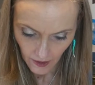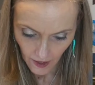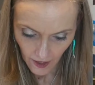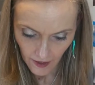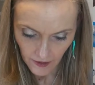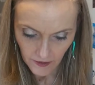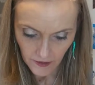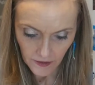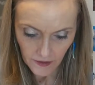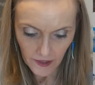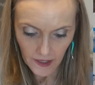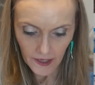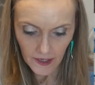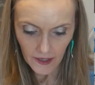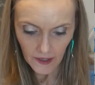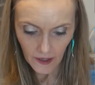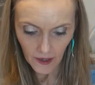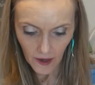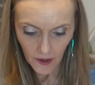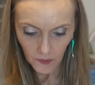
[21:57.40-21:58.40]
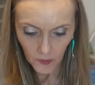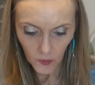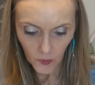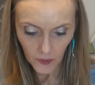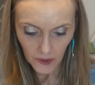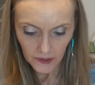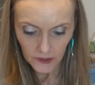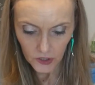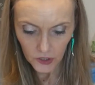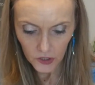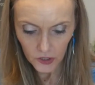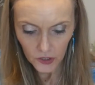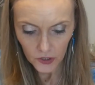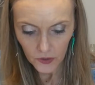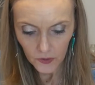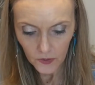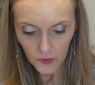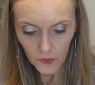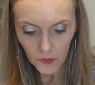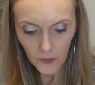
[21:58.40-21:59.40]
I think I'm going to
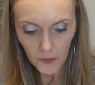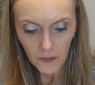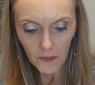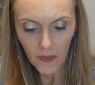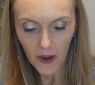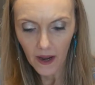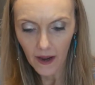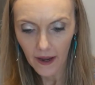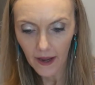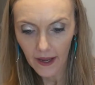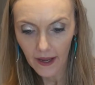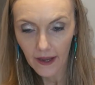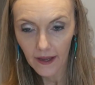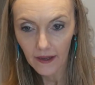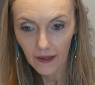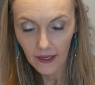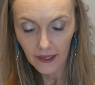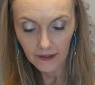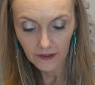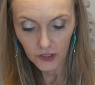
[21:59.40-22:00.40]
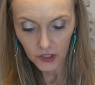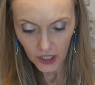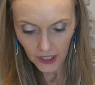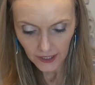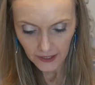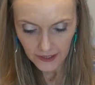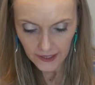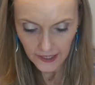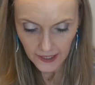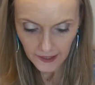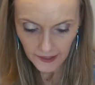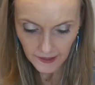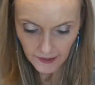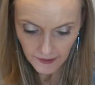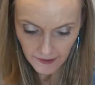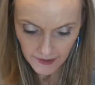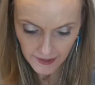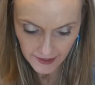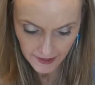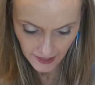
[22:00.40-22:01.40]
do my chicken
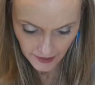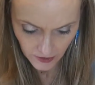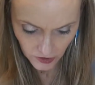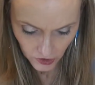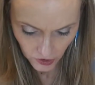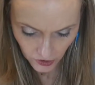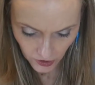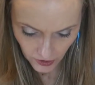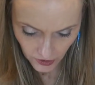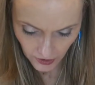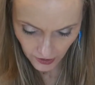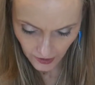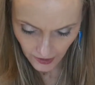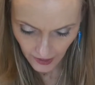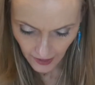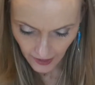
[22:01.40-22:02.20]
tin center